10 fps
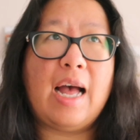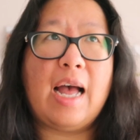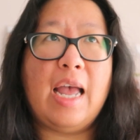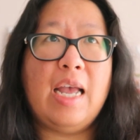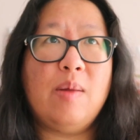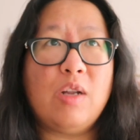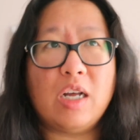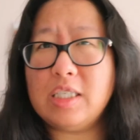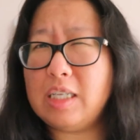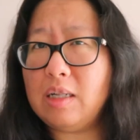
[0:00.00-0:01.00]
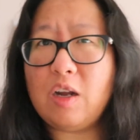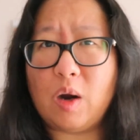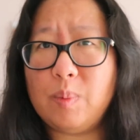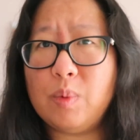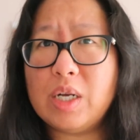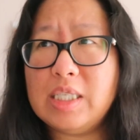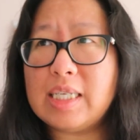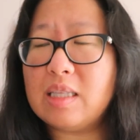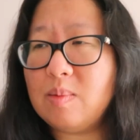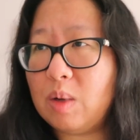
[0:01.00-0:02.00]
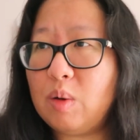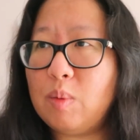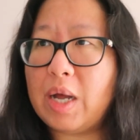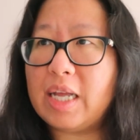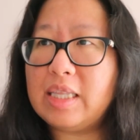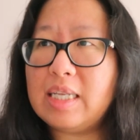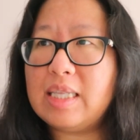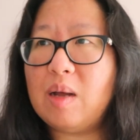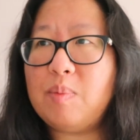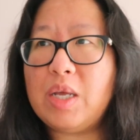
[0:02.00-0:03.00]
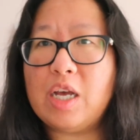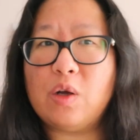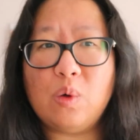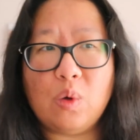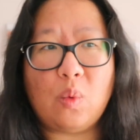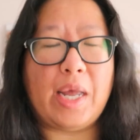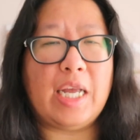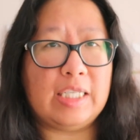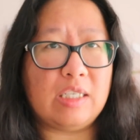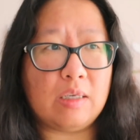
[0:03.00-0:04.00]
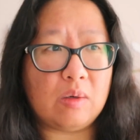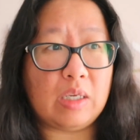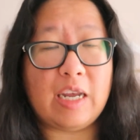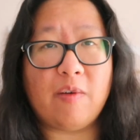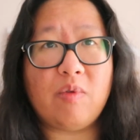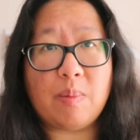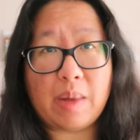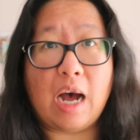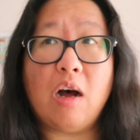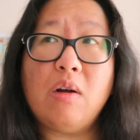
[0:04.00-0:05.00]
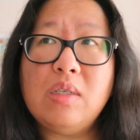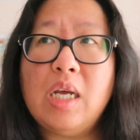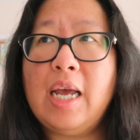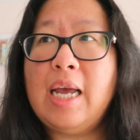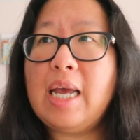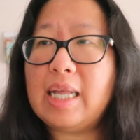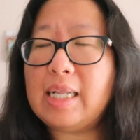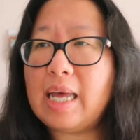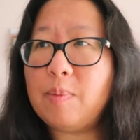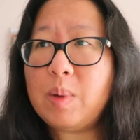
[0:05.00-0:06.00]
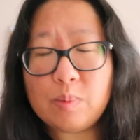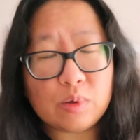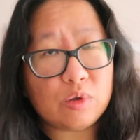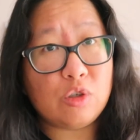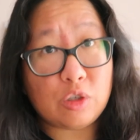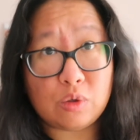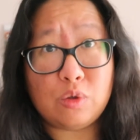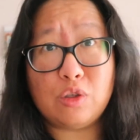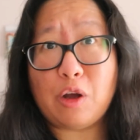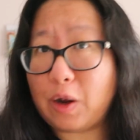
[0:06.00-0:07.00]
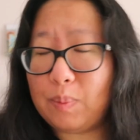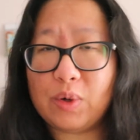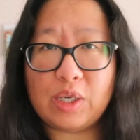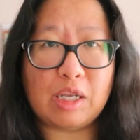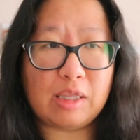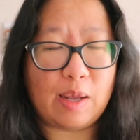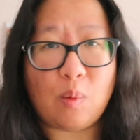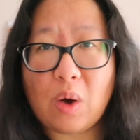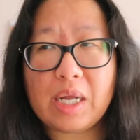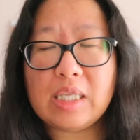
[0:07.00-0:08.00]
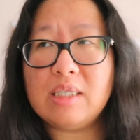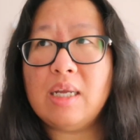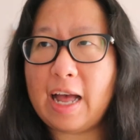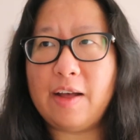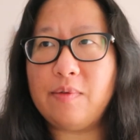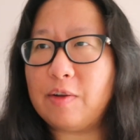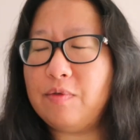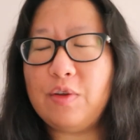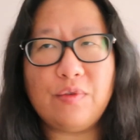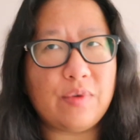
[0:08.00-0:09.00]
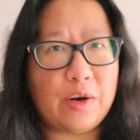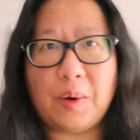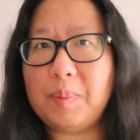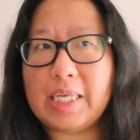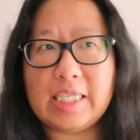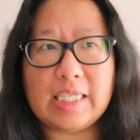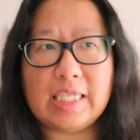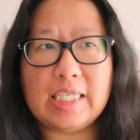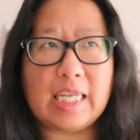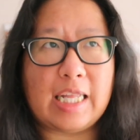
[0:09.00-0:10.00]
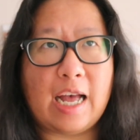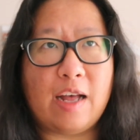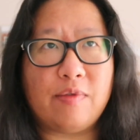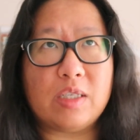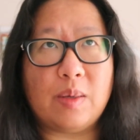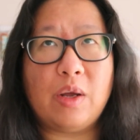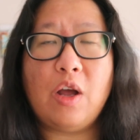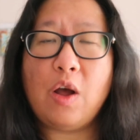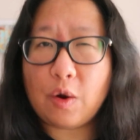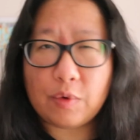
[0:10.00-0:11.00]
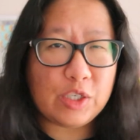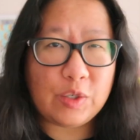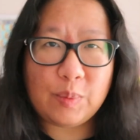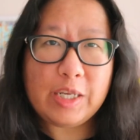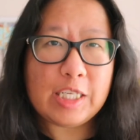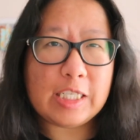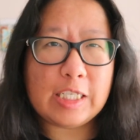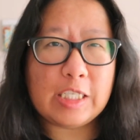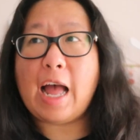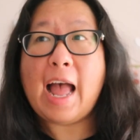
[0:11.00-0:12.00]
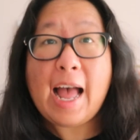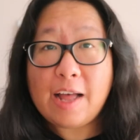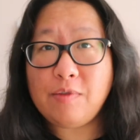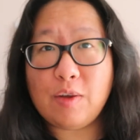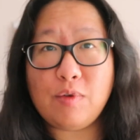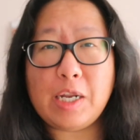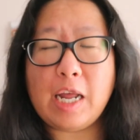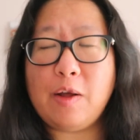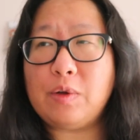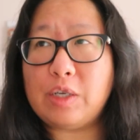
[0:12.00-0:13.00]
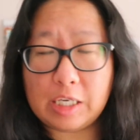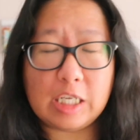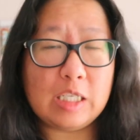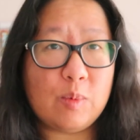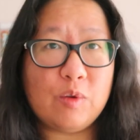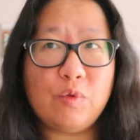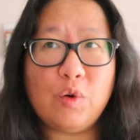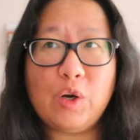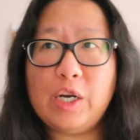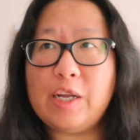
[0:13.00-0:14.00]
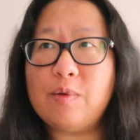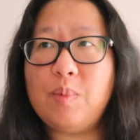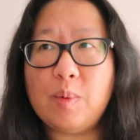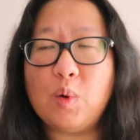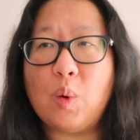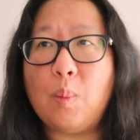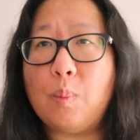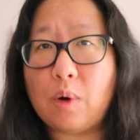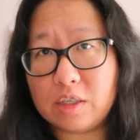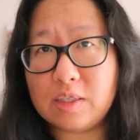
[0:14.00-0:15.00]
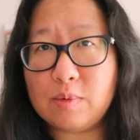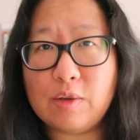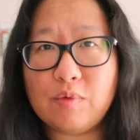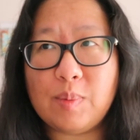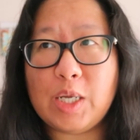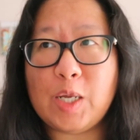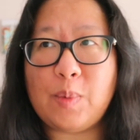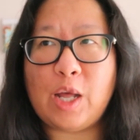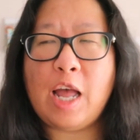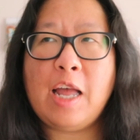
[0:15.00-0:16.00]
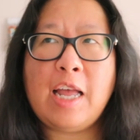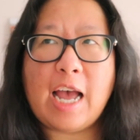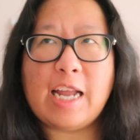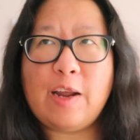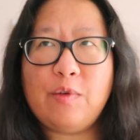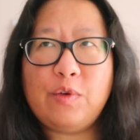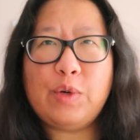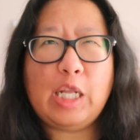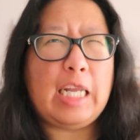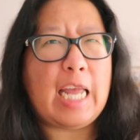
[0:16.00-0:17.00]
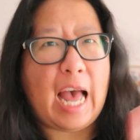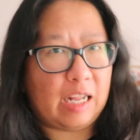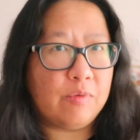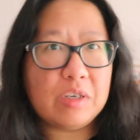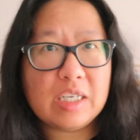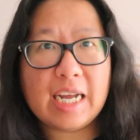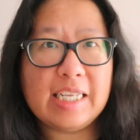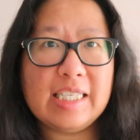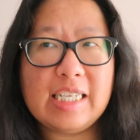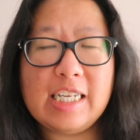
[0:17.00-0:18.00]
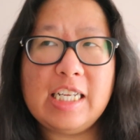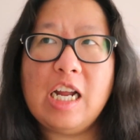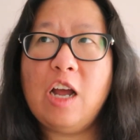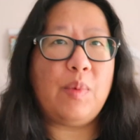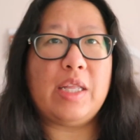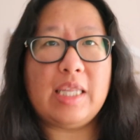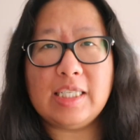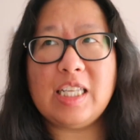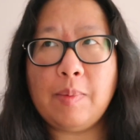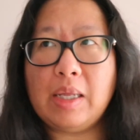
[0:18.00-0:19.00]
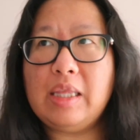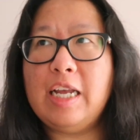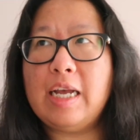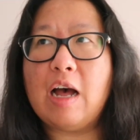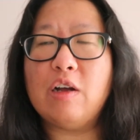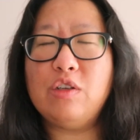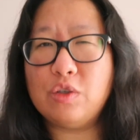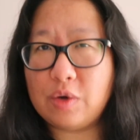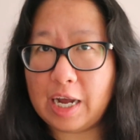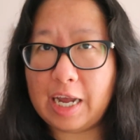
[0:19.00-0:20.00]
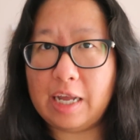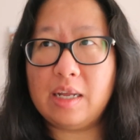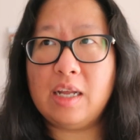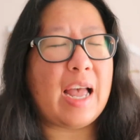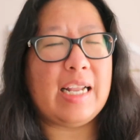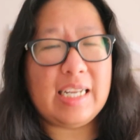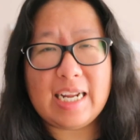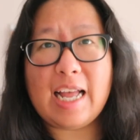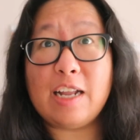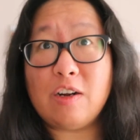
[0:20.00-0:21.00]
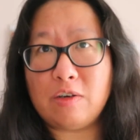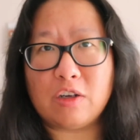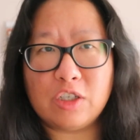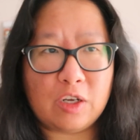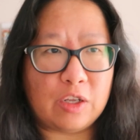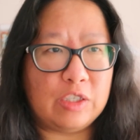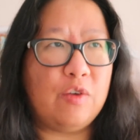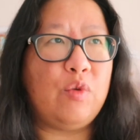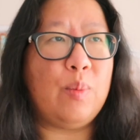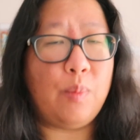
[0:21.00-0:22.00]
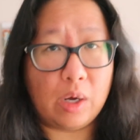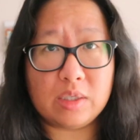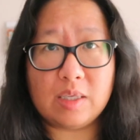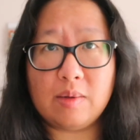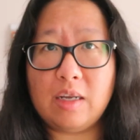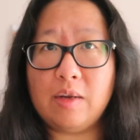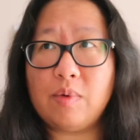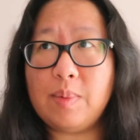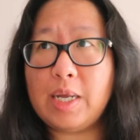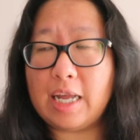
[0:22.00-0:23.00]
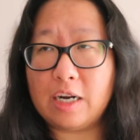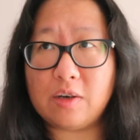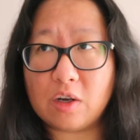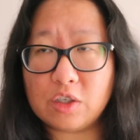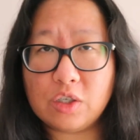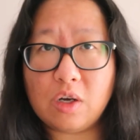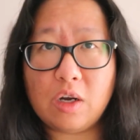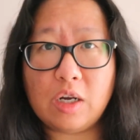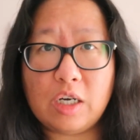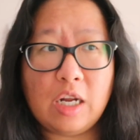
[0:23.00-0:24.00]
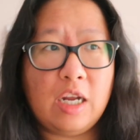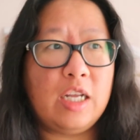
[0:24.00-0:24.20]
I am not selling art prints at the moment, but I think that would be a cool way to give them out and let people choose the art print that they want. I have a few fan art pieces and I have some original pieces. I have given out goodies before if people bought something for me, but I never really advertised it. But this time I think I'll try it. I did it on AdashiCon, so if you bought something for me on AdashiCon,